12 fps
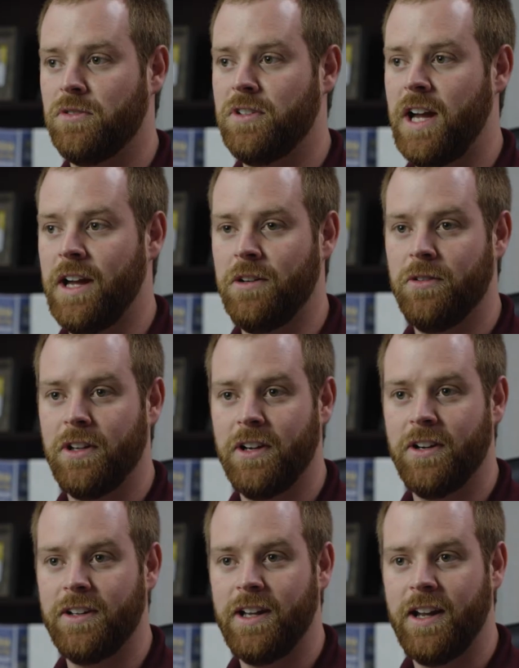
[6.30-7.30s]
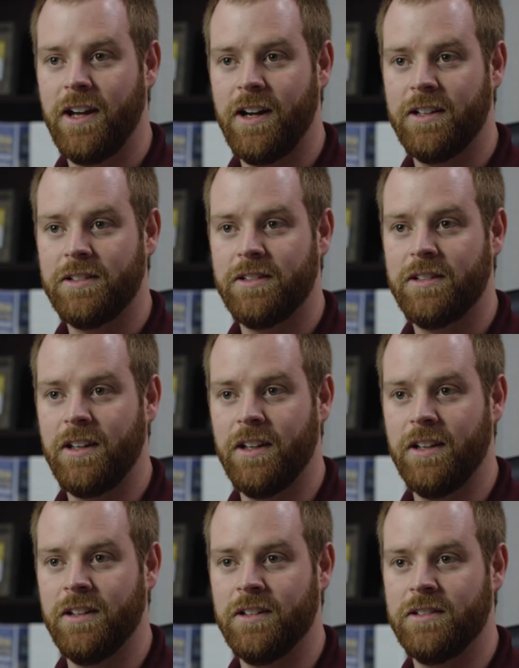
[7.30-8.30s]
title here at Tejas
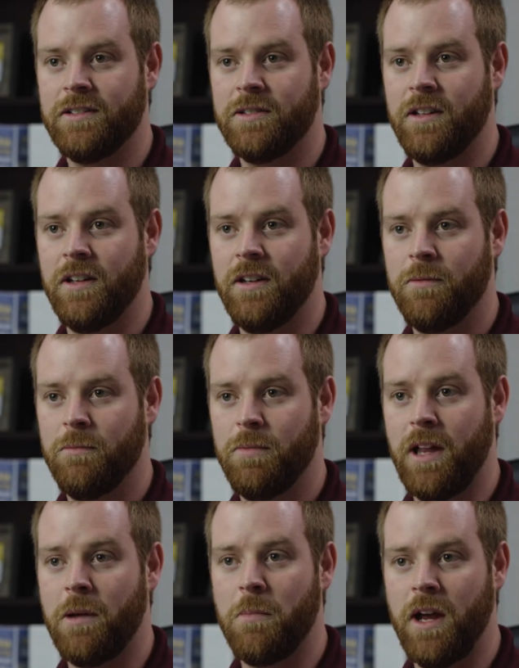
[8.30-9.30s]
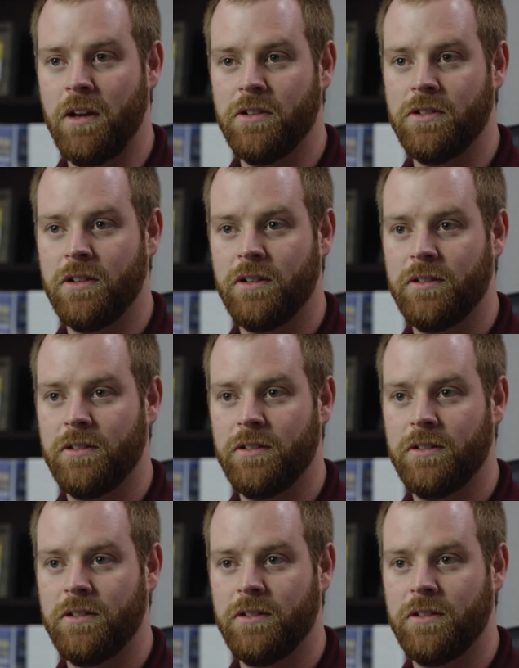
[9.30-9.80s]
is the plant manager.